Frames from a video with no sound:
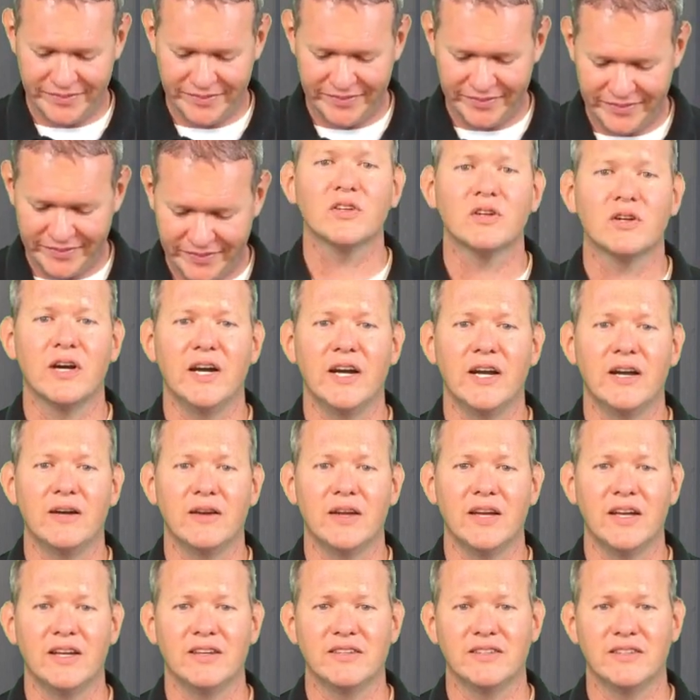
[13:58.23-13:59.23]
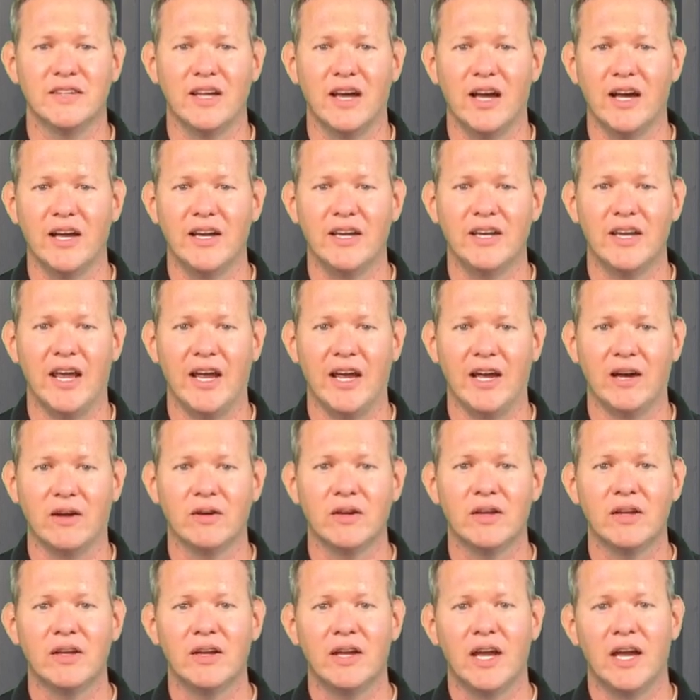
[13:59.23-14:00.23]
Once the crowd has died
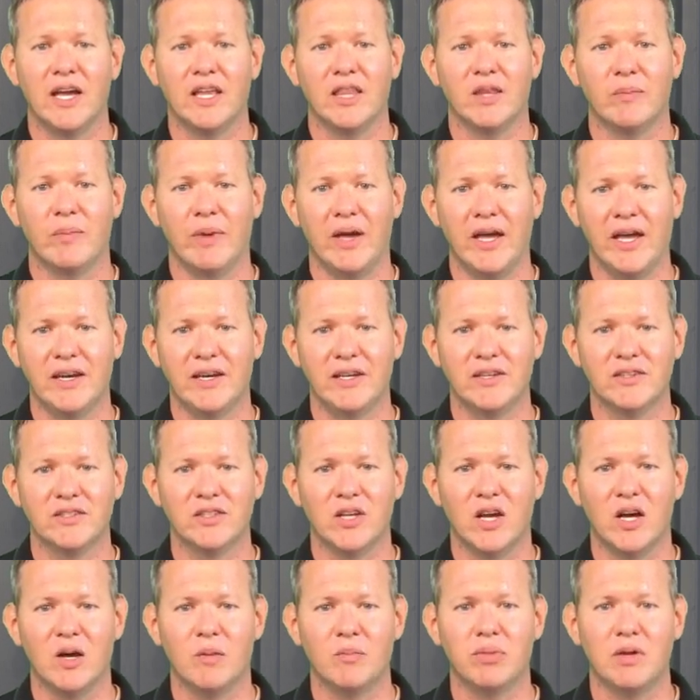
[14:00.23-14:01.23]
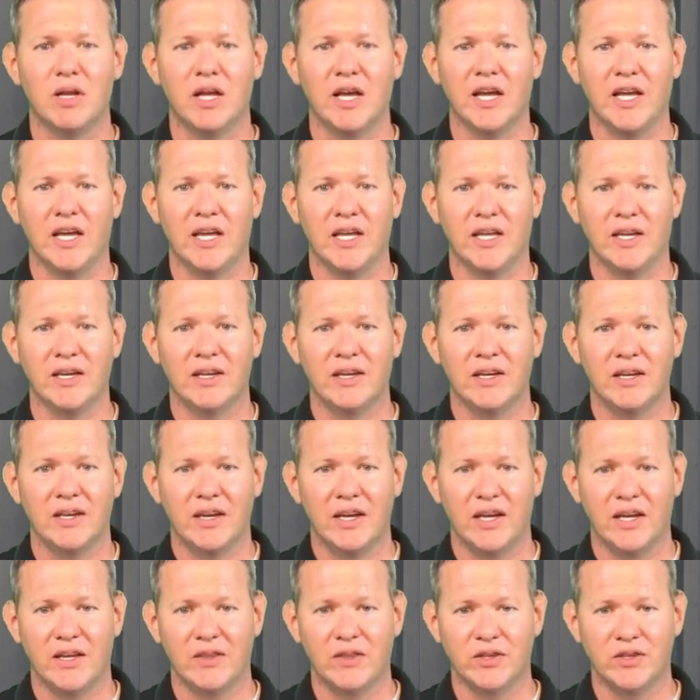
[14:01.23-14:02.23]
down and the band has stopped playing
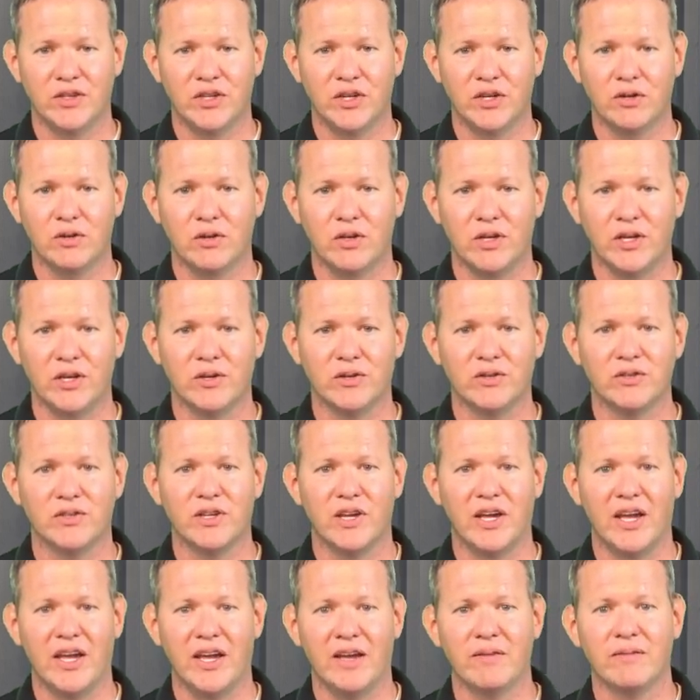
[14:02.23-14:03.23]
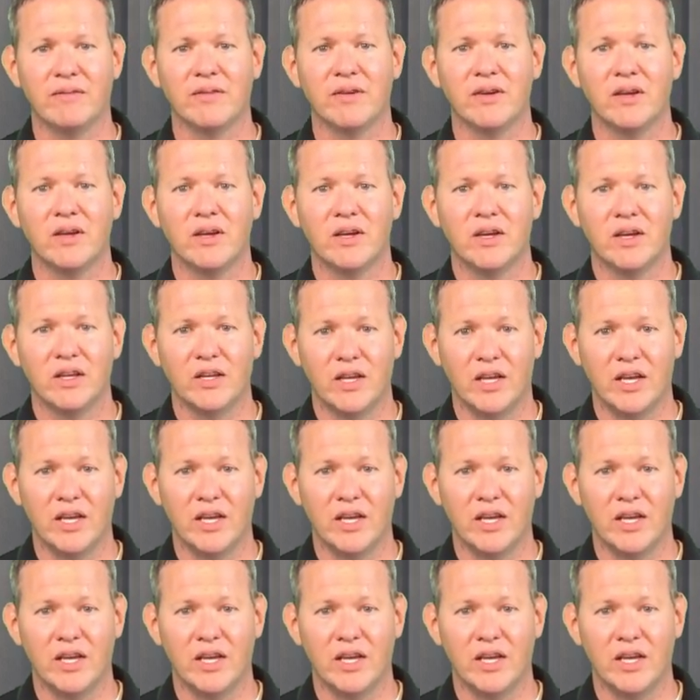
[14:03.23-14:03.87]
and the cheerleaders have